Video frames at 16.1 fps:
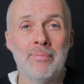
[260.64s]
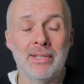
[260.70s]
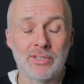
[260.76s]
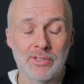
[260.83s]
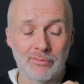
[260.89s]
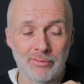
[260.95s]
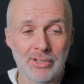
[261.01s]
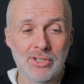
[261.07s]

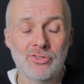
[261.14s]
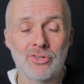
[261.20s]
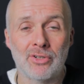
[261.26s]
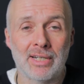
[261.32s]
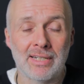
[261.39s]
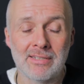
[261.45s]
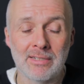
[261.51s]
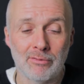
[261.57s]
It's a very
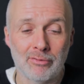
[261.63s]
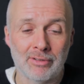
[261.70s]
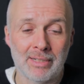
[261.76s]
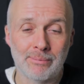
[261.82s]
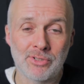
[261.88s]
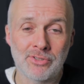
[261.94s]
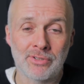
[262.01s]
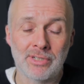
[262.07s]
strong
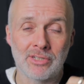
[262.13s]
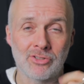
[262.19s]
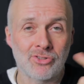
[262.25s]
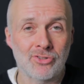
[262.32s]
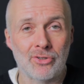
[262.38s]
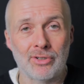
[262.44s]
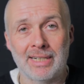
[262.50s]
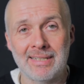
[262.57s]
anti-inflammatory, it's
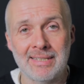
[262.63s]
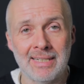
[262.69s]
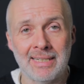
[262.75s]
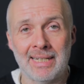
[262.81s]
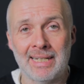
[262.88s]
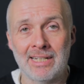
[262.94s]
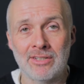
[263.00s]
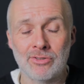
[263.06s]
strong
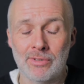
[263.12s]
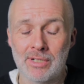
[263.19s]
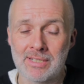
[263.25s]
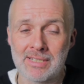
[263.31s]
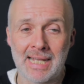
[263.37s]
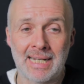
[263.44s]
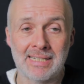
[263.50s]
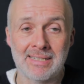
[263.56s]
anti-cancer,
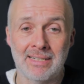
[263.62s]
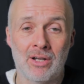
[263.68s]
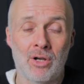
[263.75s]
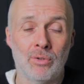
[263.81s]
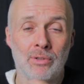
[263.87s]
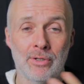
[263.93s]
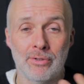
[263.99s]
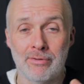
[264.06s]
it's anti a
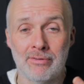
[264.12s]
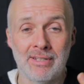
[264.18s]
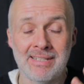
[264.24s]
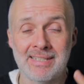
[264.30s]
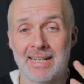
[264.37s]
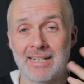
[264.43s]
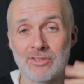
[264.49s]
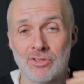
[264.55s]
whole load of
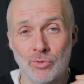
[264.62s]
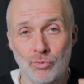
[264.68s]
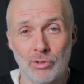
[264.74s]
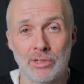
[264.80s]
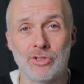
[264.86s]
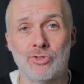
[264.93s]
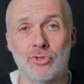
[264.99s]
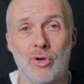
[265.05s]
things, and it's a
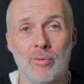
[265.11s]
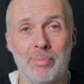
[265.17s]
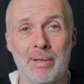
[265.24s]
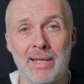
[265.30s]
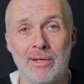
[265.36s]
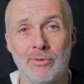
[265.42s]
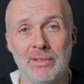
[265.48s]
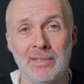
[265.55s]
really strong
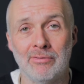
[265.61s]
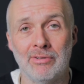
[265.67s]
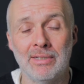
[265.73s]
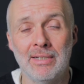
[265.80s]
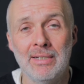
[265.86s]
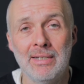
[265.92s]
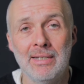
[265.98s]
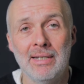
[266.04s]
pain
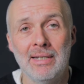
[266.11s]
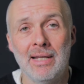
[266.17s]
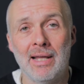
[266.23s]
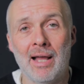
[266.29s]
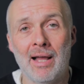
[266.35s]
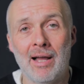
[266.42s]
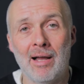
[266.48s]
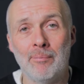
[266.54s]
reliever.
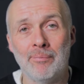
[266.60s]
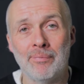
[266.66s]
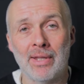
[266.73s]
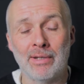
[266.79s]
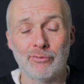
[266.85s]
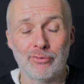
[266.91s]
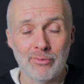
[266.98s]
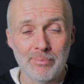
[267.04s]

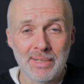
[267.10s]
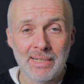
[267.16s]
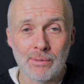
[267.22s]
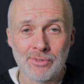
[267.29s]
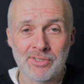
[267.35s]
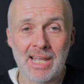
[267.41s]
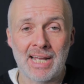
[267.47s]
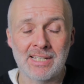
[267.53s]
And for me, it
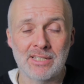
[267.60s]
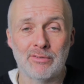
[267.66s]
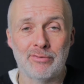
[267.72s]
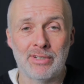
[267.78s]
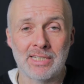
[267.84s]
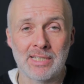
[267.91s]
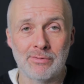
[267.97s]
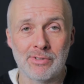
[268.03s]
was as
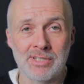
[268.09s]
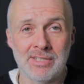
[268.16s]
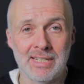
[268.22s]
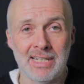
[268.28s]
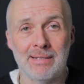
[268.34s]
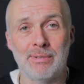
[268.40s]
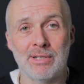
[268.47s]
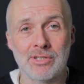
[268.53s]
effective as
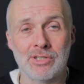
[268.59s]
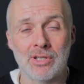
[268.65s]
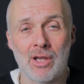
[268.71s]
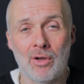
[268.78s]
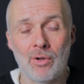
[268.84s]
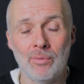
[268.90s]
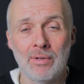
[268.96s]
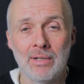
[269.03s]

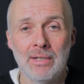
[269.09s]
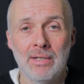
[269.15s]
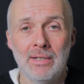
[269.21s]
DMSO.